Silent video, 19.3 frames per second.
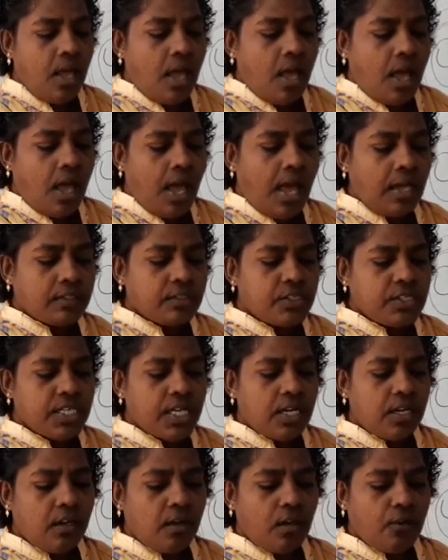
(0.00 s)

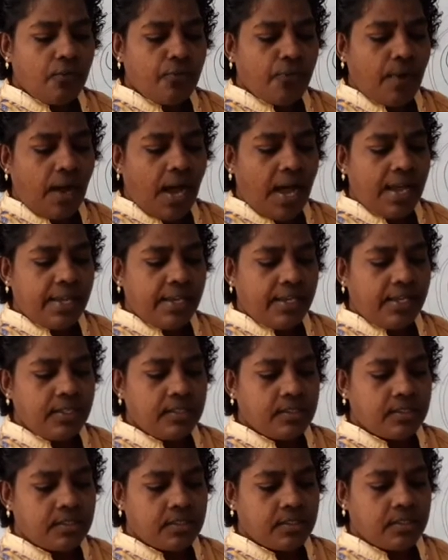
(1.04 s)
action of
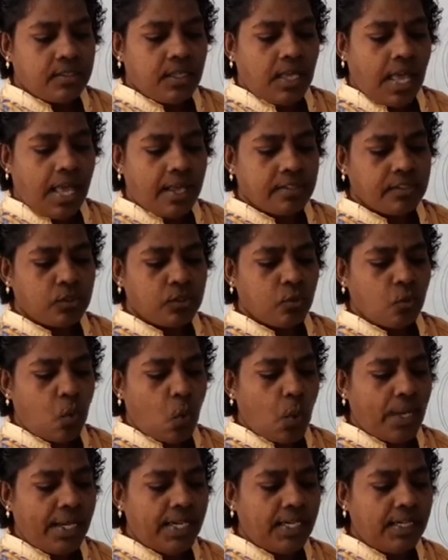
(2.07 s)
ice has
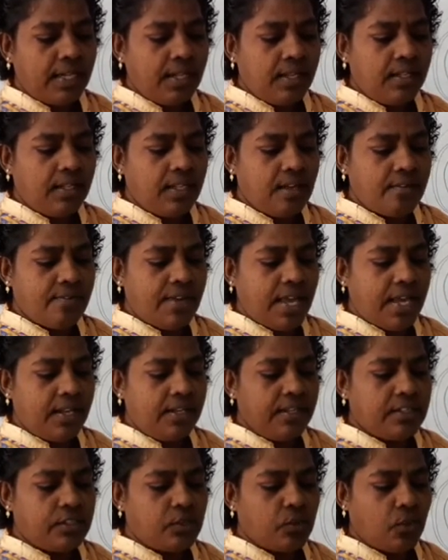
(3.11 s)
widened the
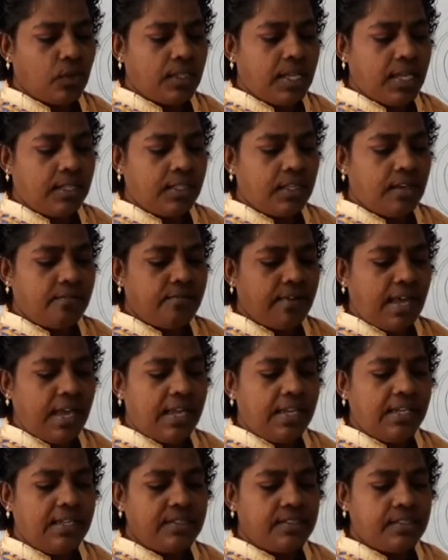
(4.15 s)
valley so that the
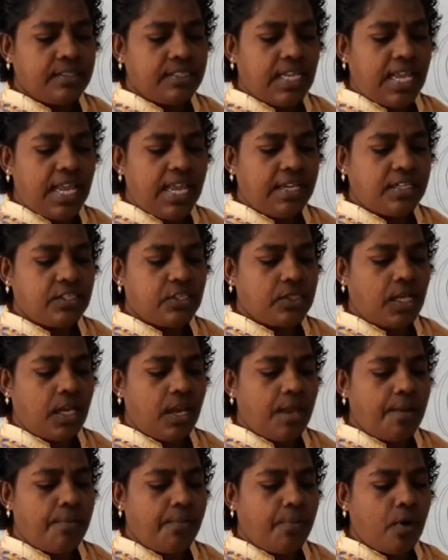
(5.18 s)
valleys take
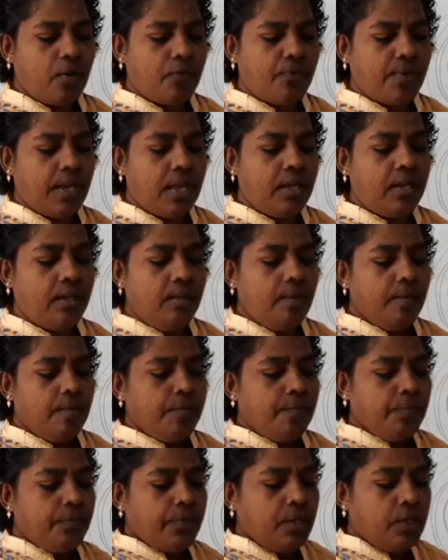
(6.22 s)
shape of a
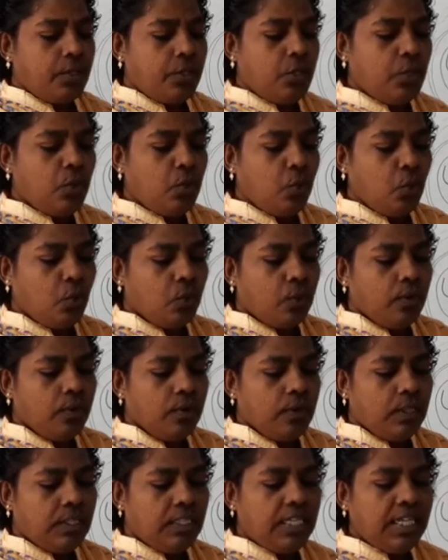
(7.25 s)
U.
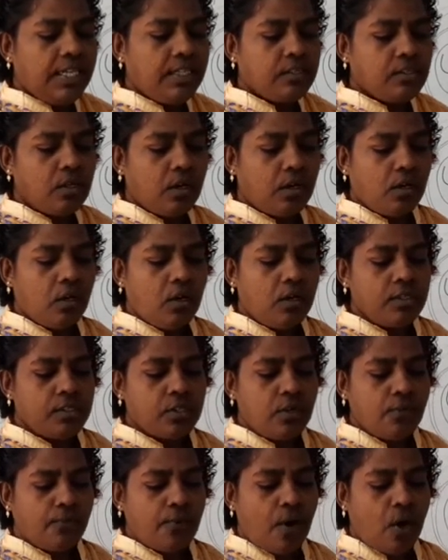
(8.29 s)
These are
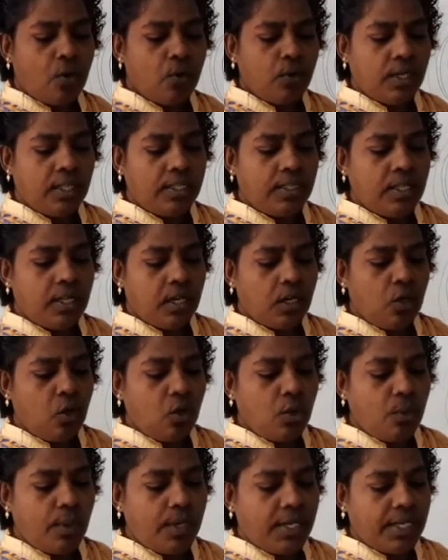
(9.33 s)
also found in the
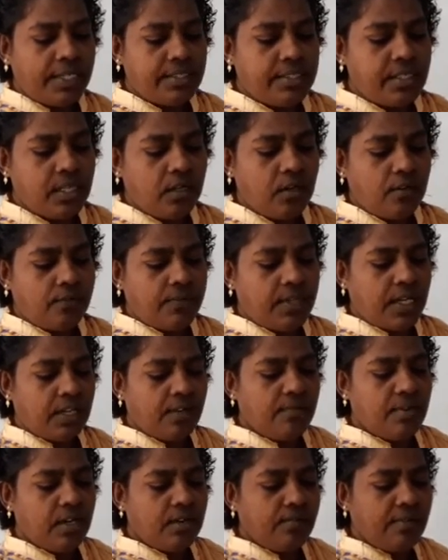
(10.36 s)
lower region of the
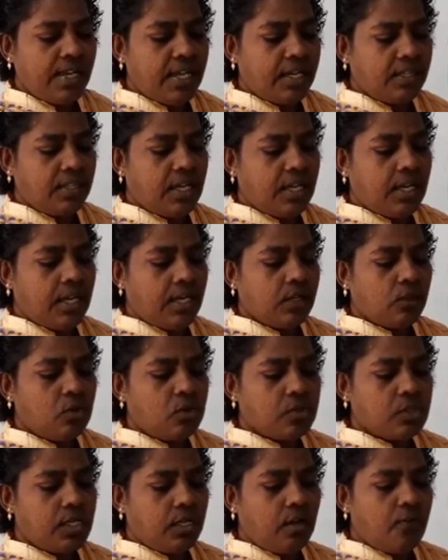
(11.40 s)
river where the
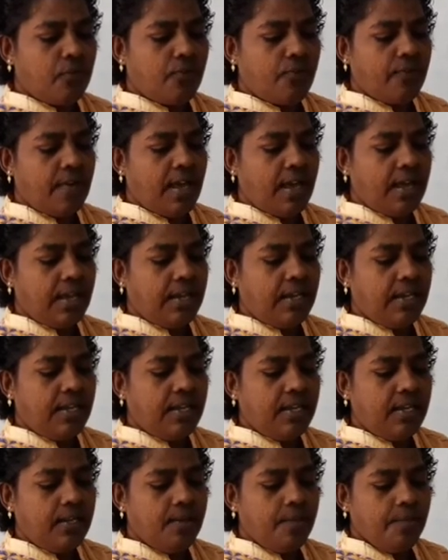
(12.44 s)
erosion of
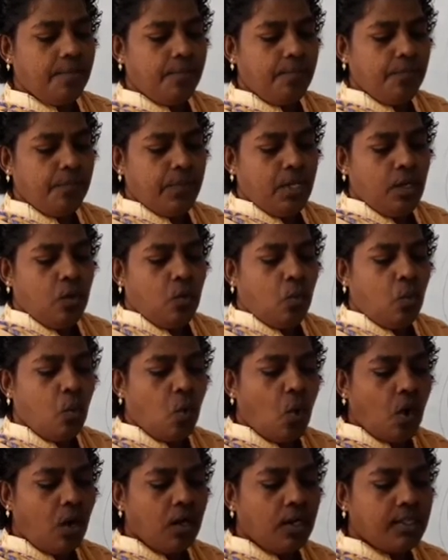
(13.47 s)
valley
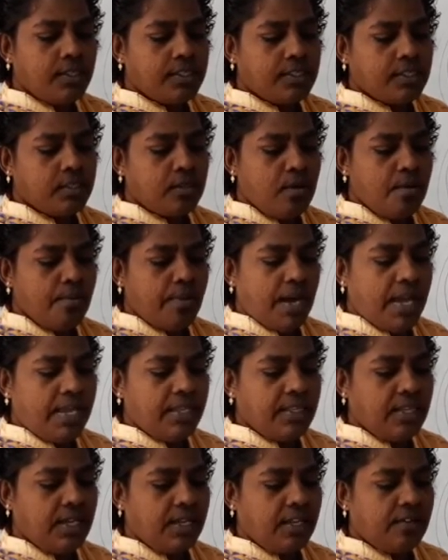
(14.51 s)
walls
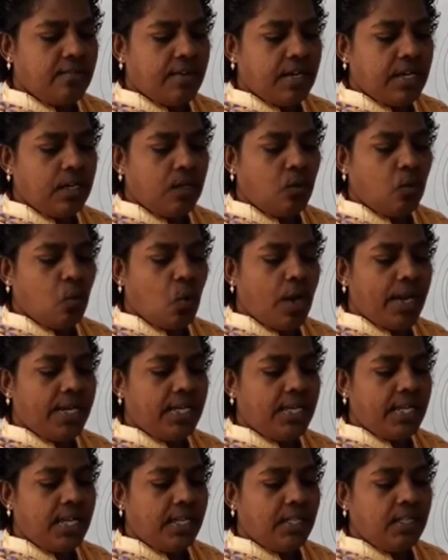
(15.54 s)
by the river
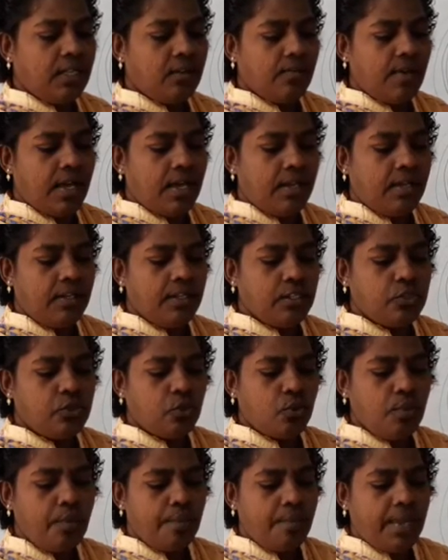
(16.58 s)
widen the valley
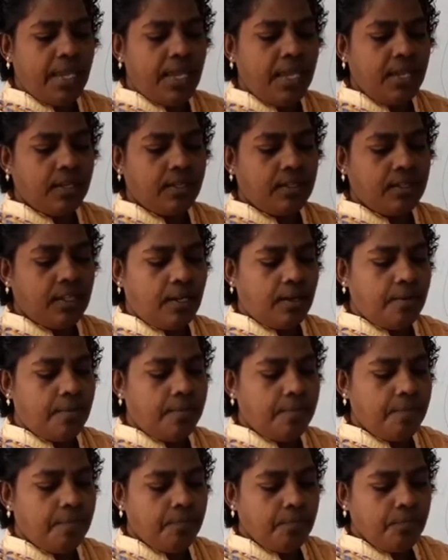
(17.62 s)
to make
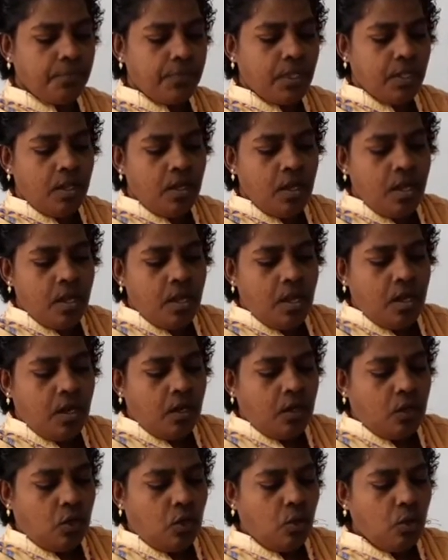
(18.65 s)
them
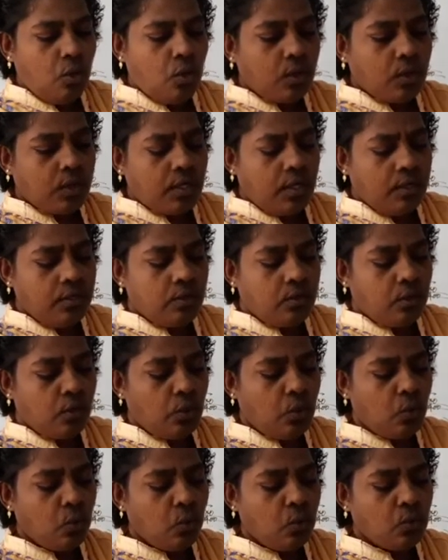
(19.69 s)
look
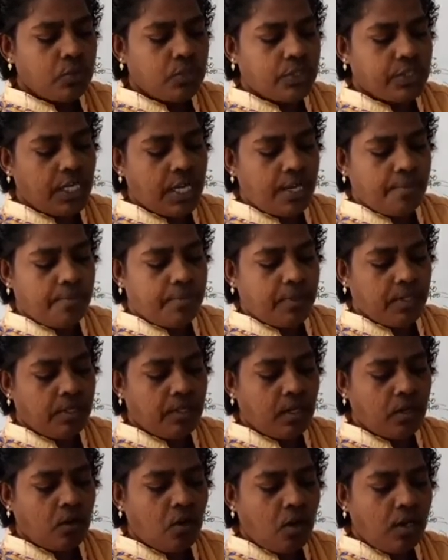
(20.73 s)
U-shaped.
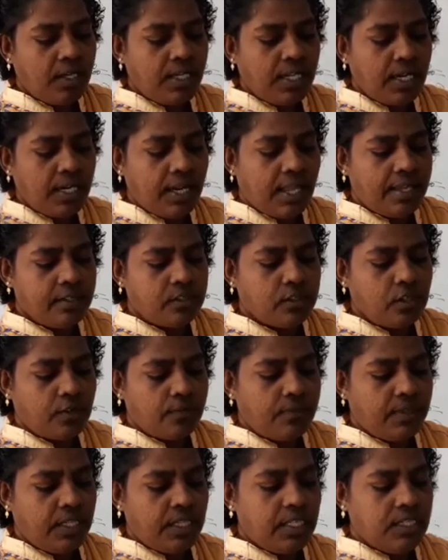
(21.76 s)
The contour lines
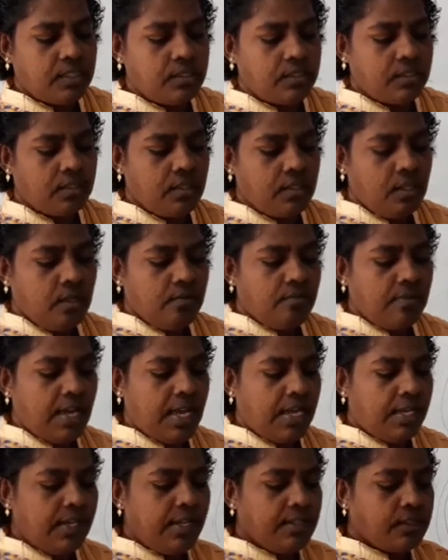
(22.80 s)
of these
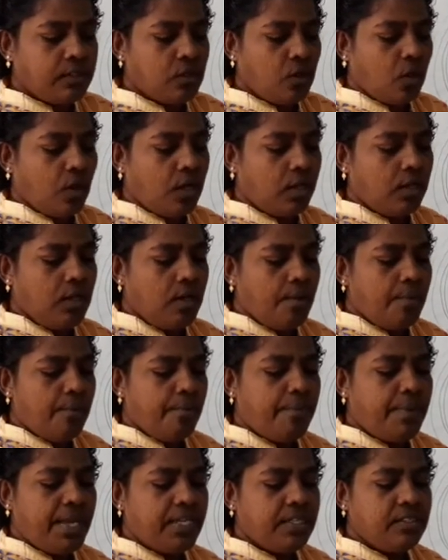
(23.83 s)
valleys are
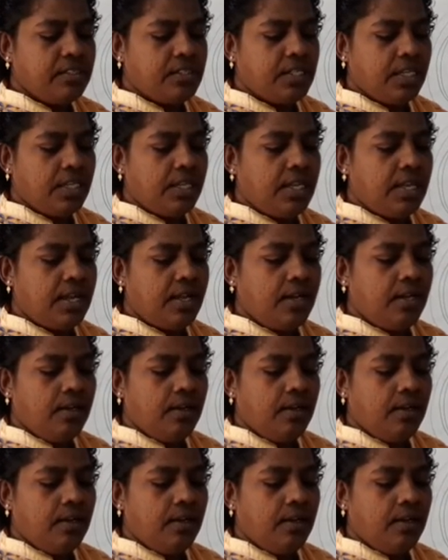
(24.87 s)
bent in a